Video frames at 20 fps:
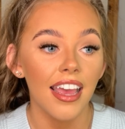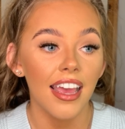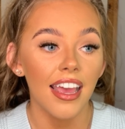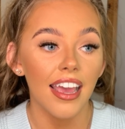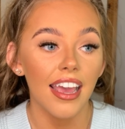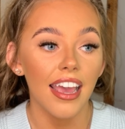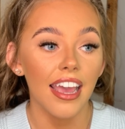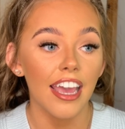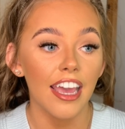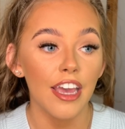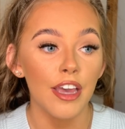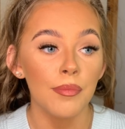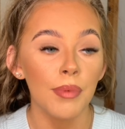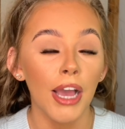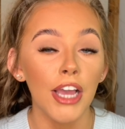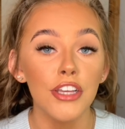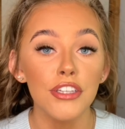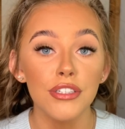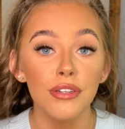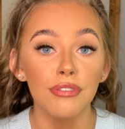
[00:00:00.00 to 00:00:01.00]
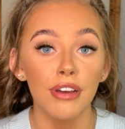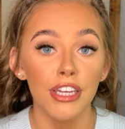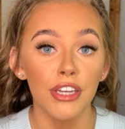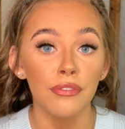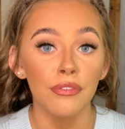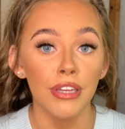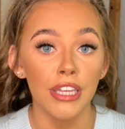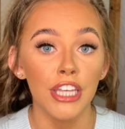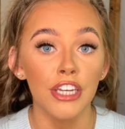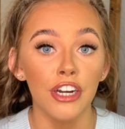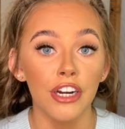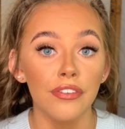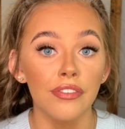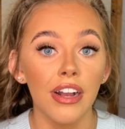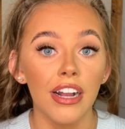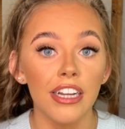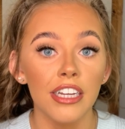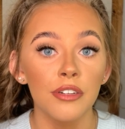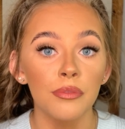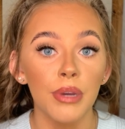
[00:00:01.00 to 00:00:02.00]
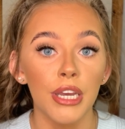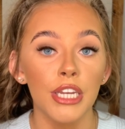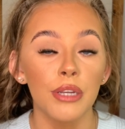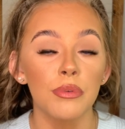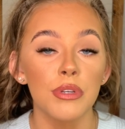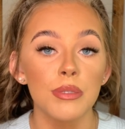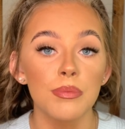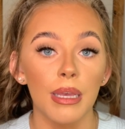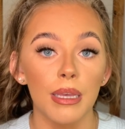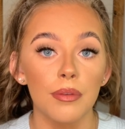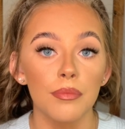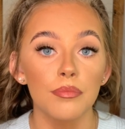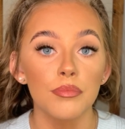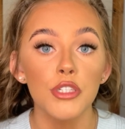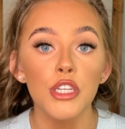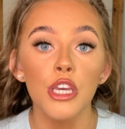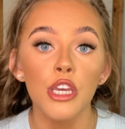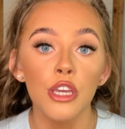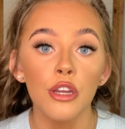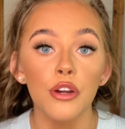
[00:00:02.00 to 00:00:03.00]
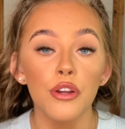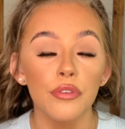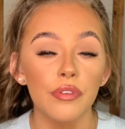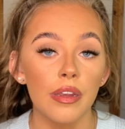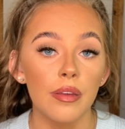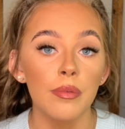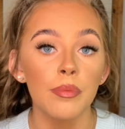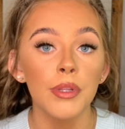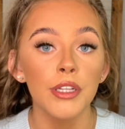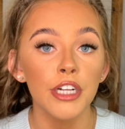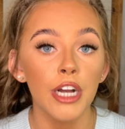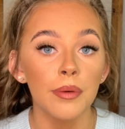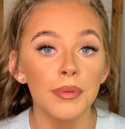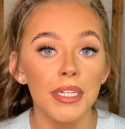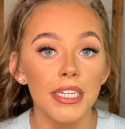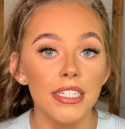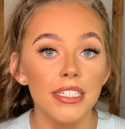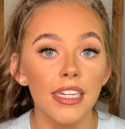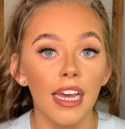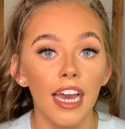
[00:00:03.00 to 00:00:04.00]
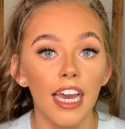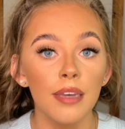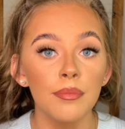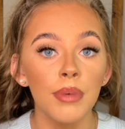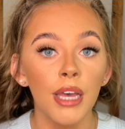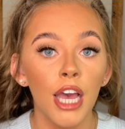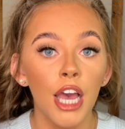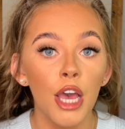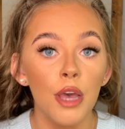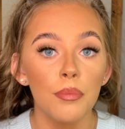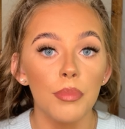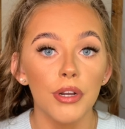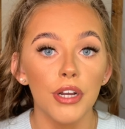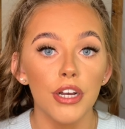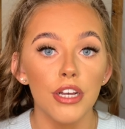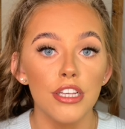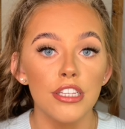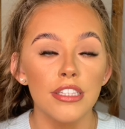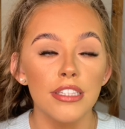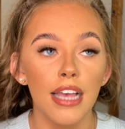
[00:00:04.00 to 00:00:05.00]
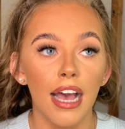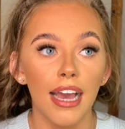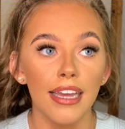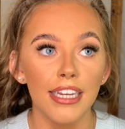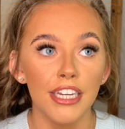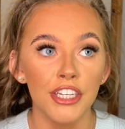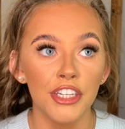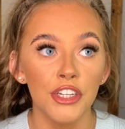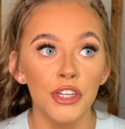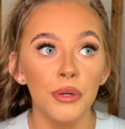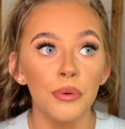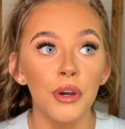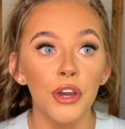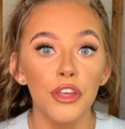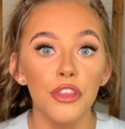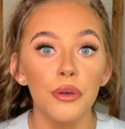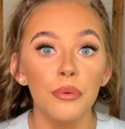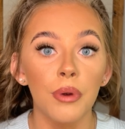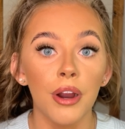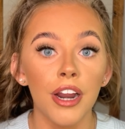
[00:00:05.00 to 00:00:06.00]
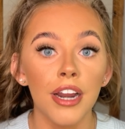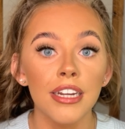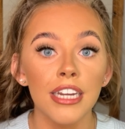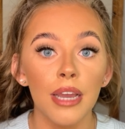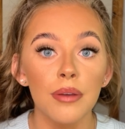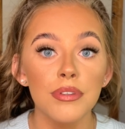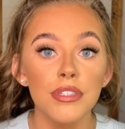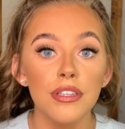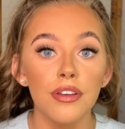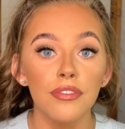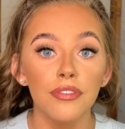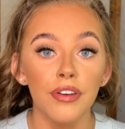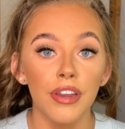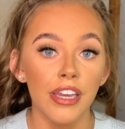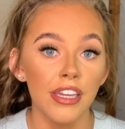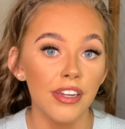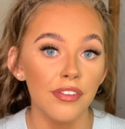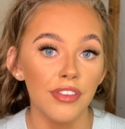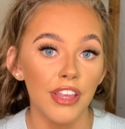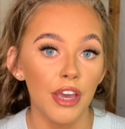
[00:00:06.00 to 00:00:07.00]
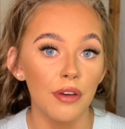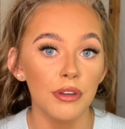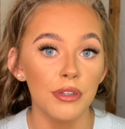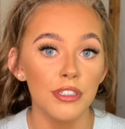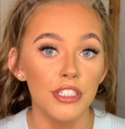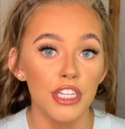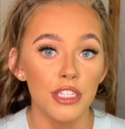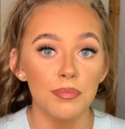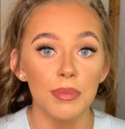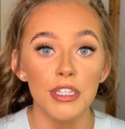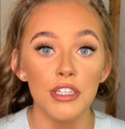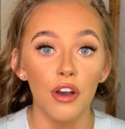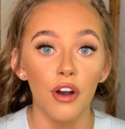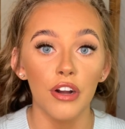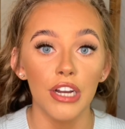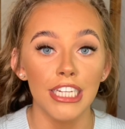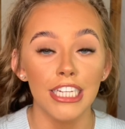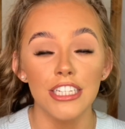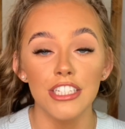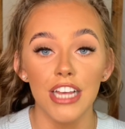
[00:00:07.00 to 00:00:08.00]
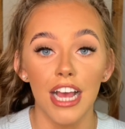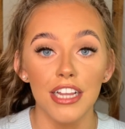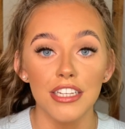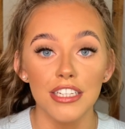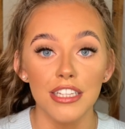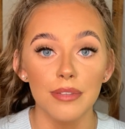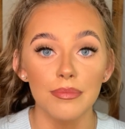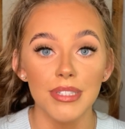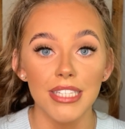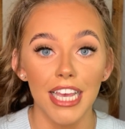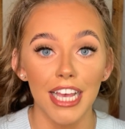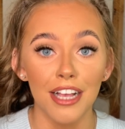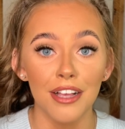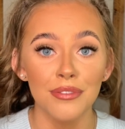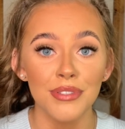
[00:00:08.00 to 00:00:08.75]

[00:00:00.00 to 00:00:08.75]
I used to find it really nerve-wracking when it was like two or three people coming at a time, because I didn't know who they were and I was afraid if they would just be talking and chatting to themselves